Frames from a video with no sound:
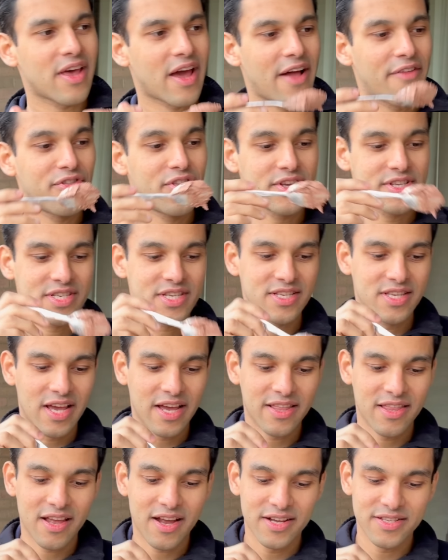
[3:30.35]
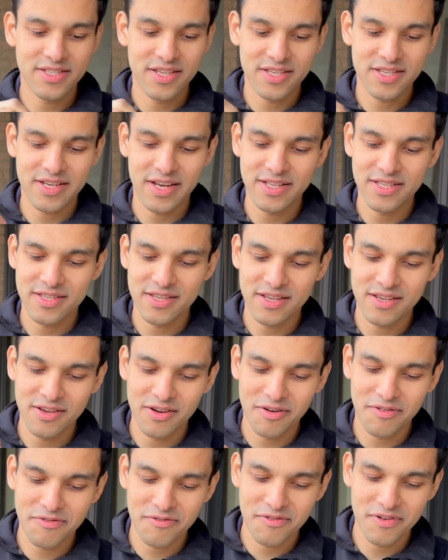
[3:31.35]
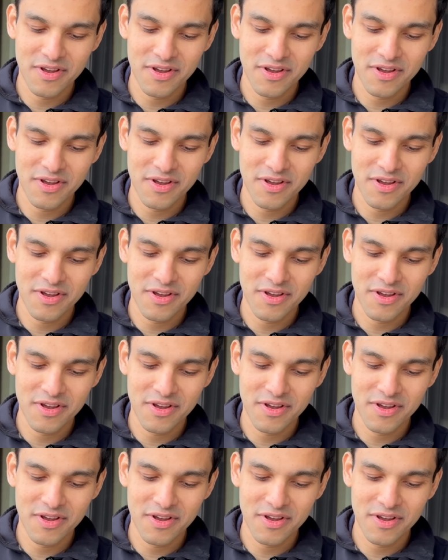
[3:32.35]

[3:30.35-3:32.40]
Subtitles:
and this is like the consistency of